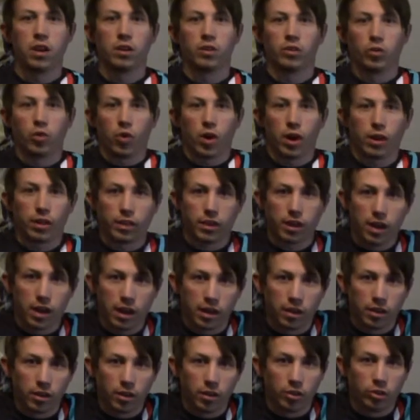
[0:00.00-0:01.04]
So I
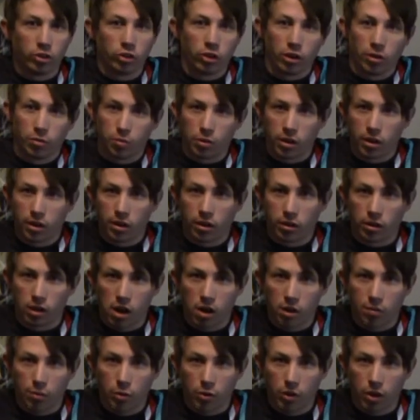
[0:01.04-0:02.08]
think there should have been
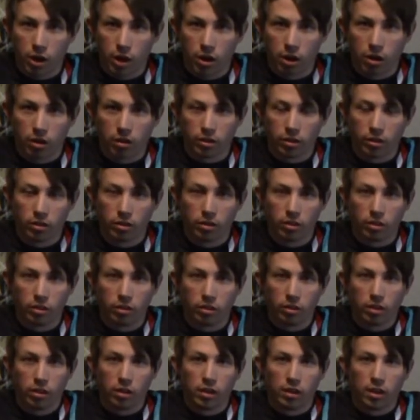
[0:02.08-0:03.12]
unlockable characters
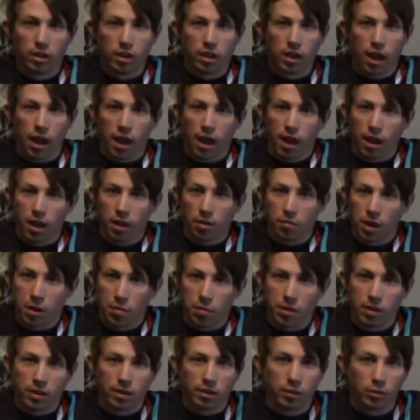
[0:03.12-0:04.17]
and
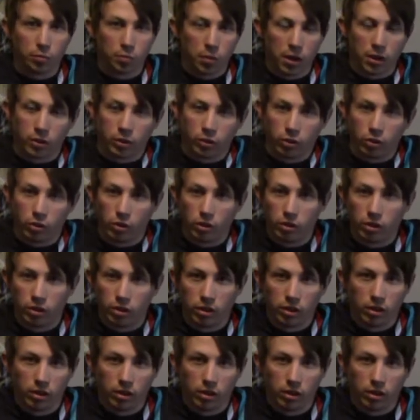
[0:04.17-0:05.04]
maybe special